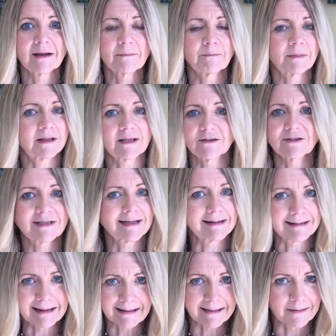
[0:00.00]
but there's
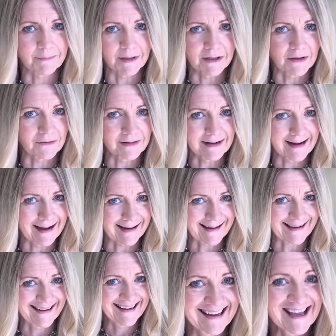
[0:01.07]
nothing below the neck.
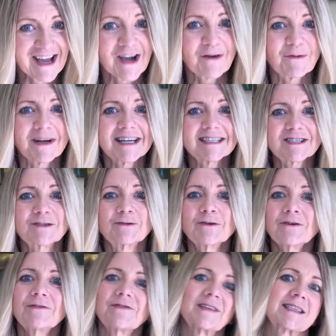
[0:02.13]
When it's true
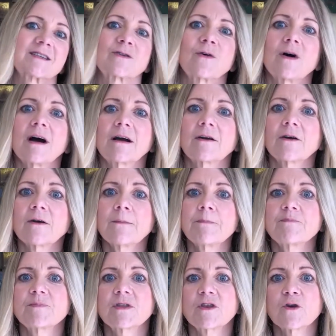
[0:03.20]
physical hunger,
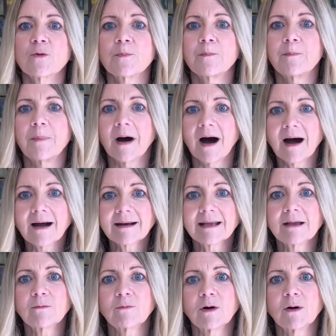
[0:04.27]
your
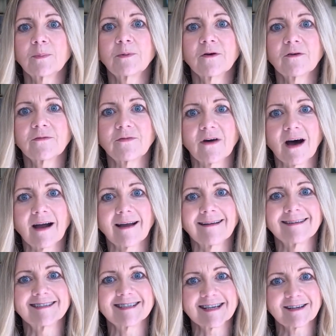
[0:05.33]
body will
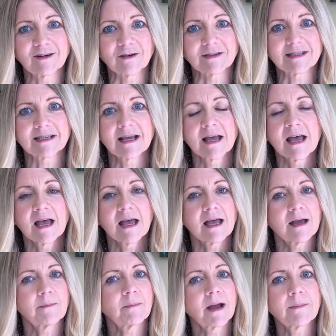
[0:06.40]
provide signals.
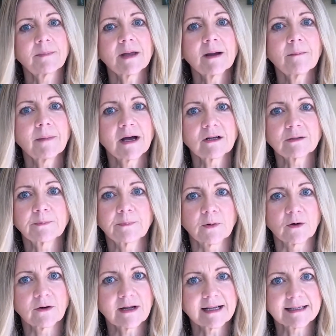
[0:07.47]
It might be a mild
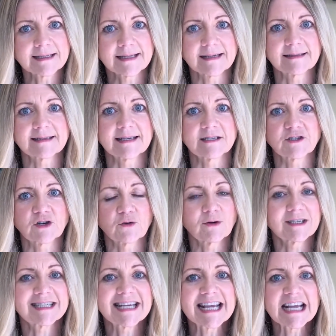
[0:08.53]
burning sensation or a
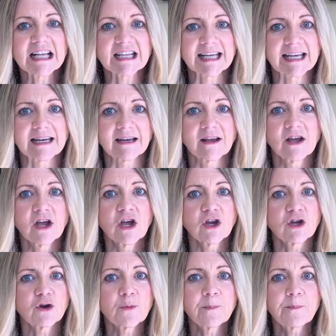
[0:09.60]
tingling.
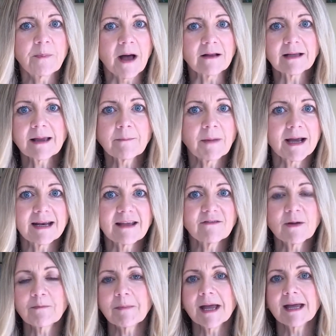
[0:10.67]
Your belly might
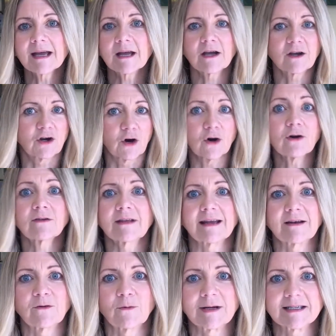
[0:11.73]
even make
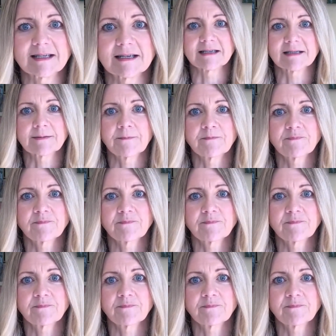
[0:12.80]
gurgling noises.